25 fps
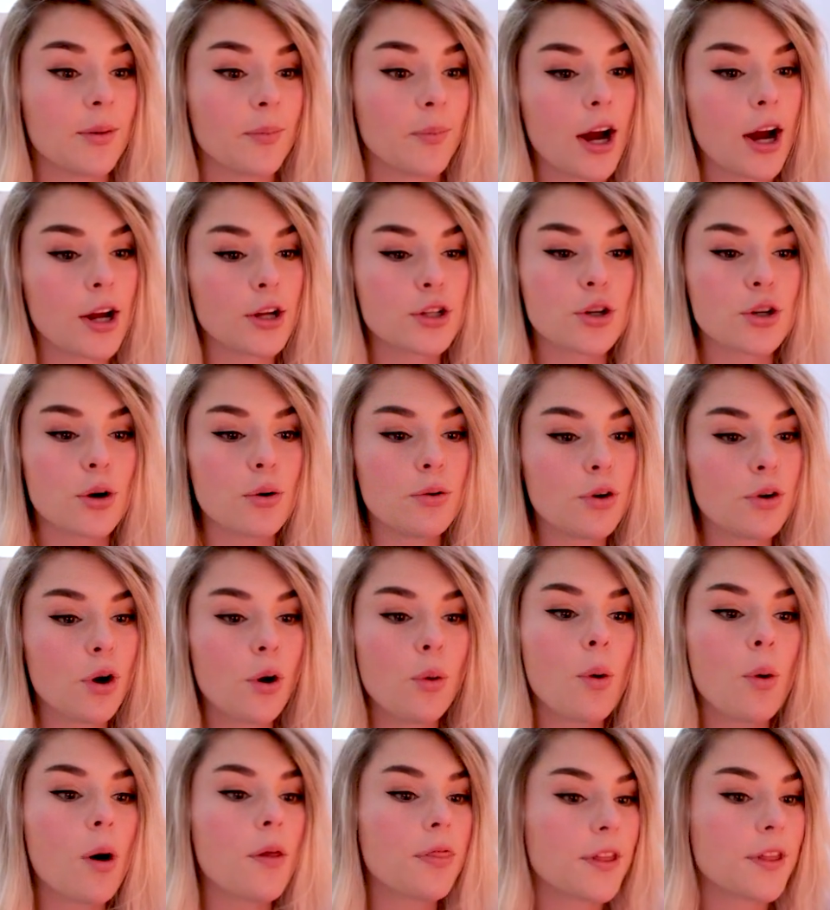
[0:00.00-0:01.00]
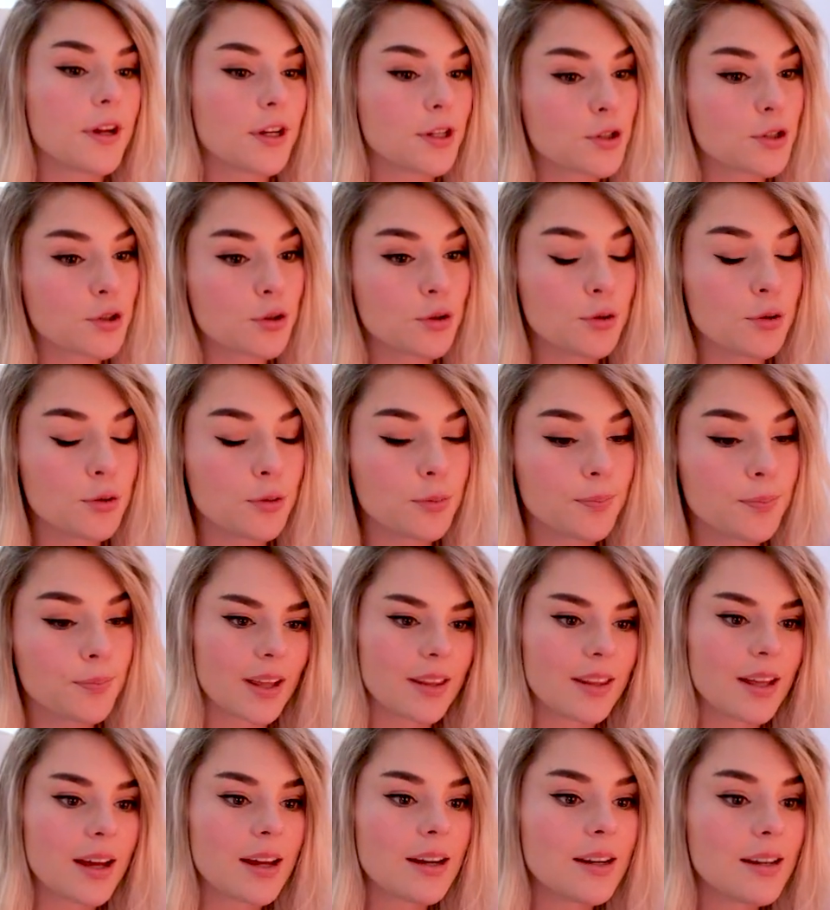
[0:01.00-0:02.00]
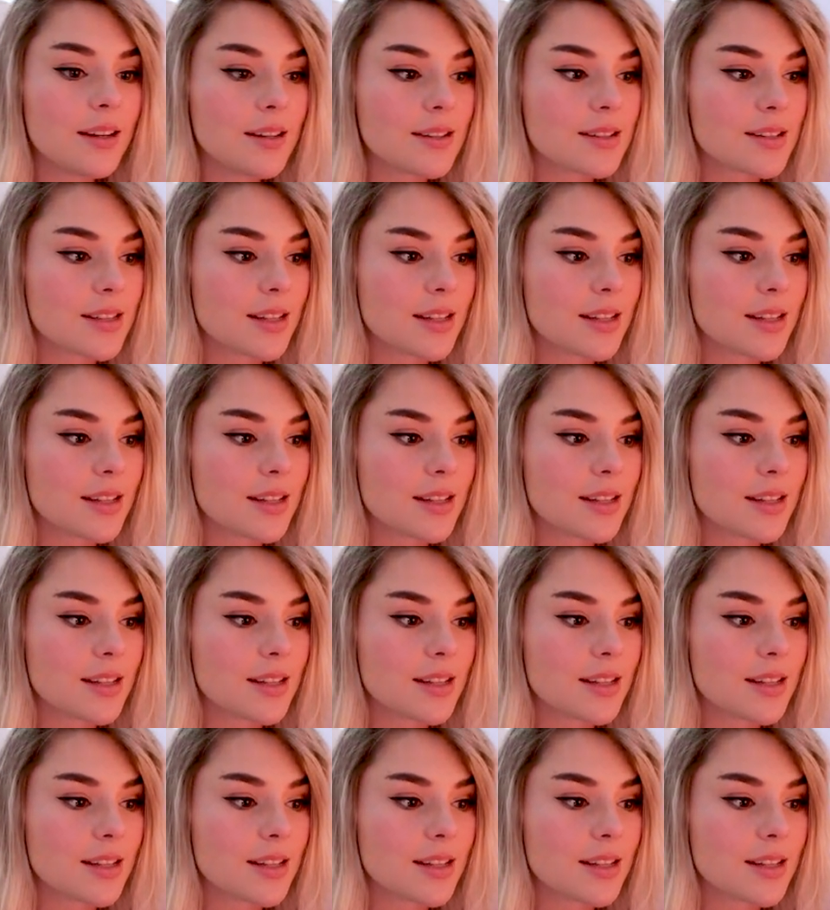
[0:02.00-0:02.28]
I don't know what they do. That is